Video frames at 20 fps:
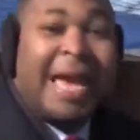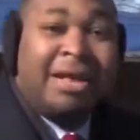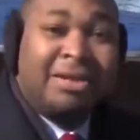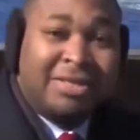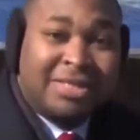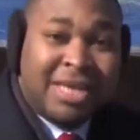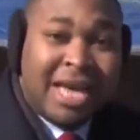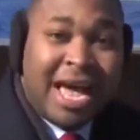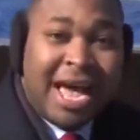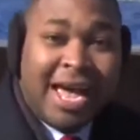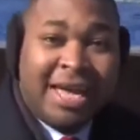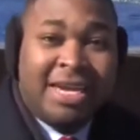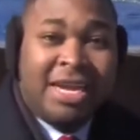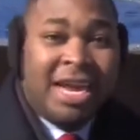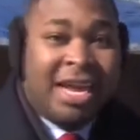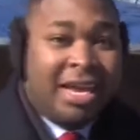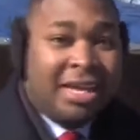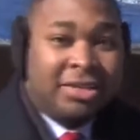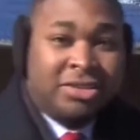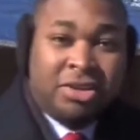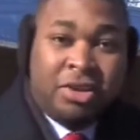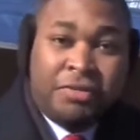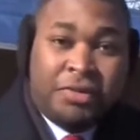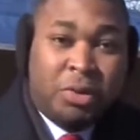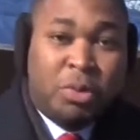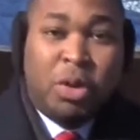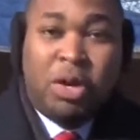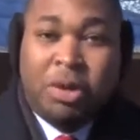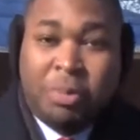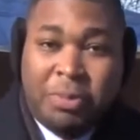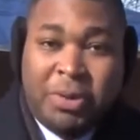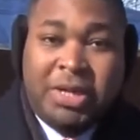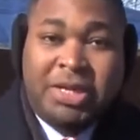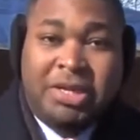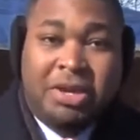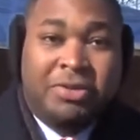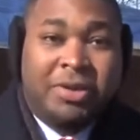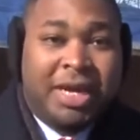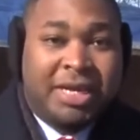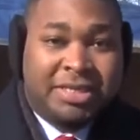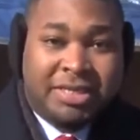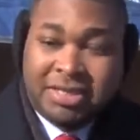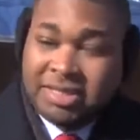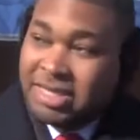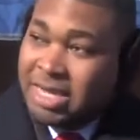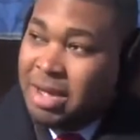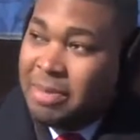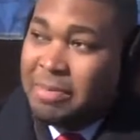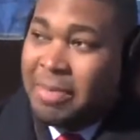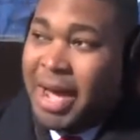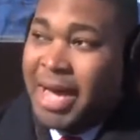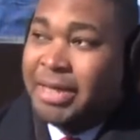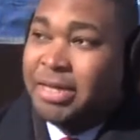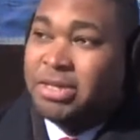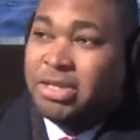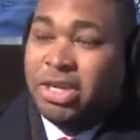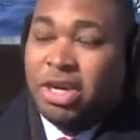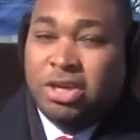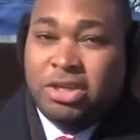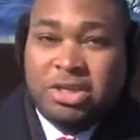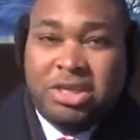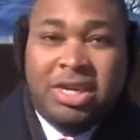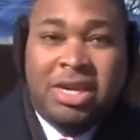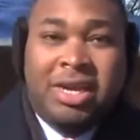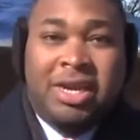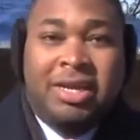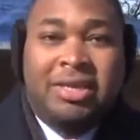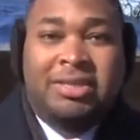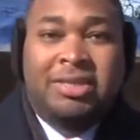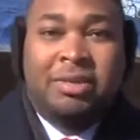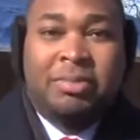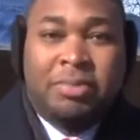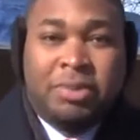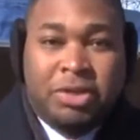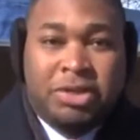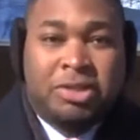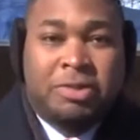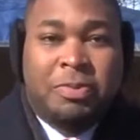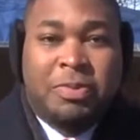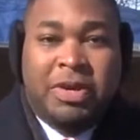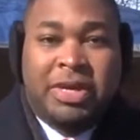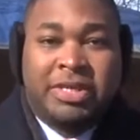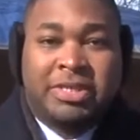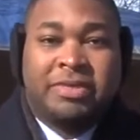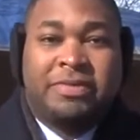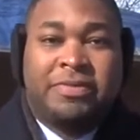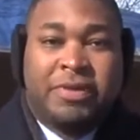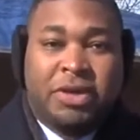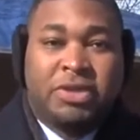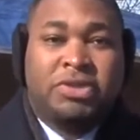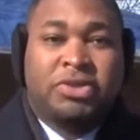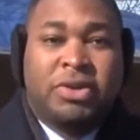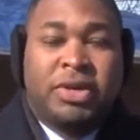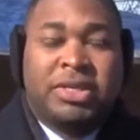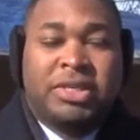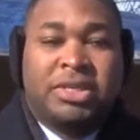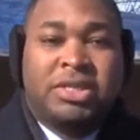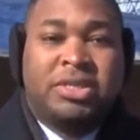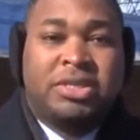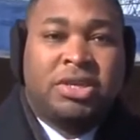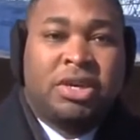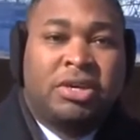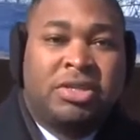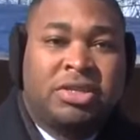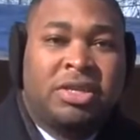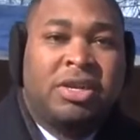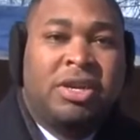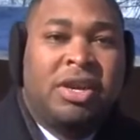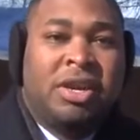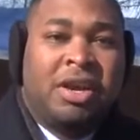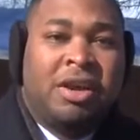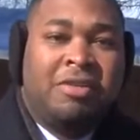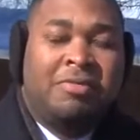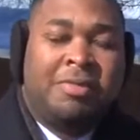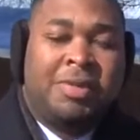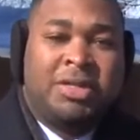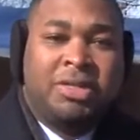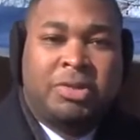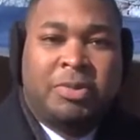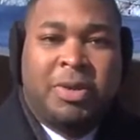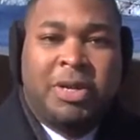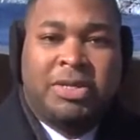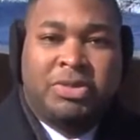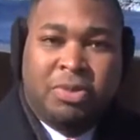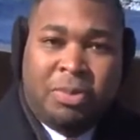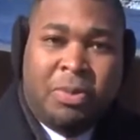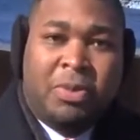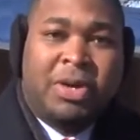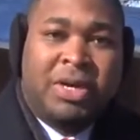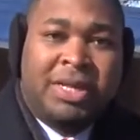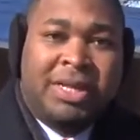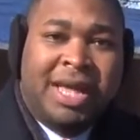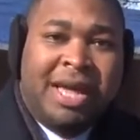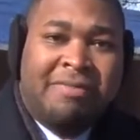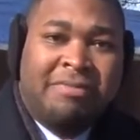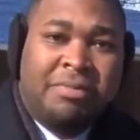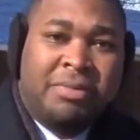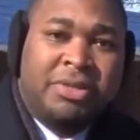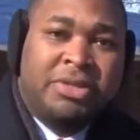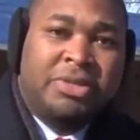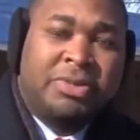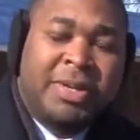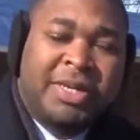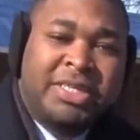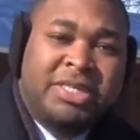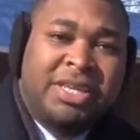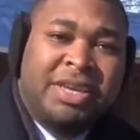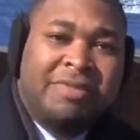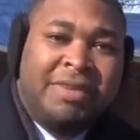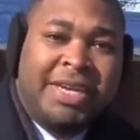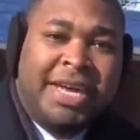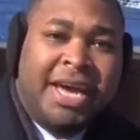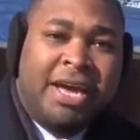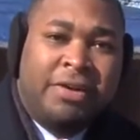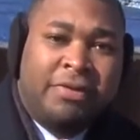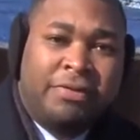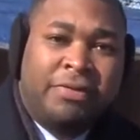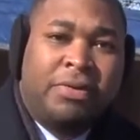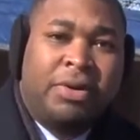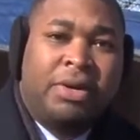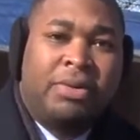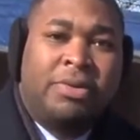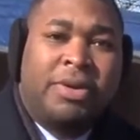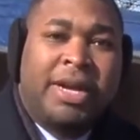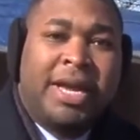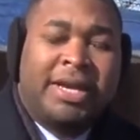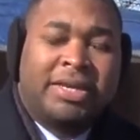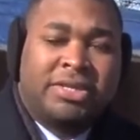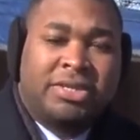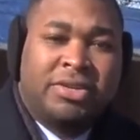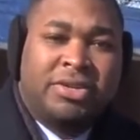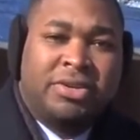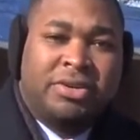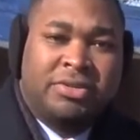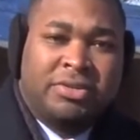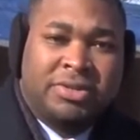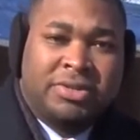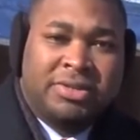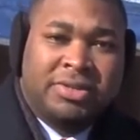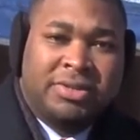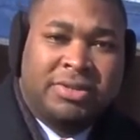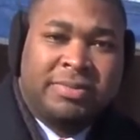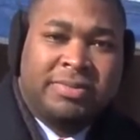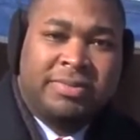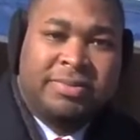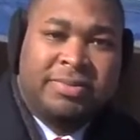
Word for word: outside. And so if you want to bring donations, come by the church. It's in Blue Springs, First Christian Church of Blue Springs. Reporting live in Blue Springs, Stephen Dial, 41 Action News.